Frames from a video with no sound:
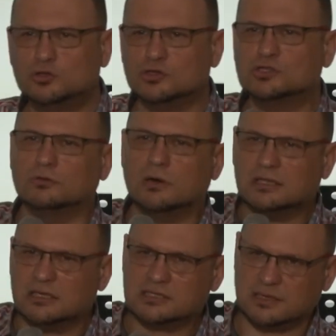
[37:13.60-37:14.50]
to
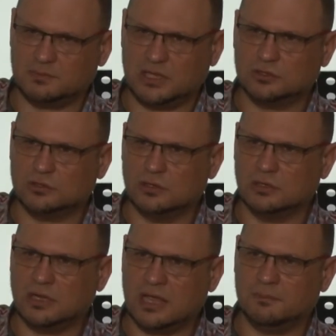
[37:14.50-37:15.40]
surrender something
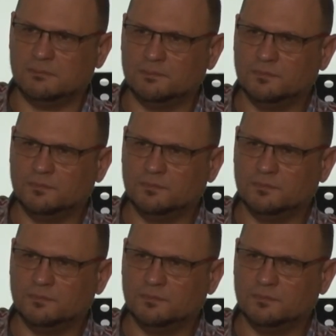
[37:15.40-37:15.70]
to Him.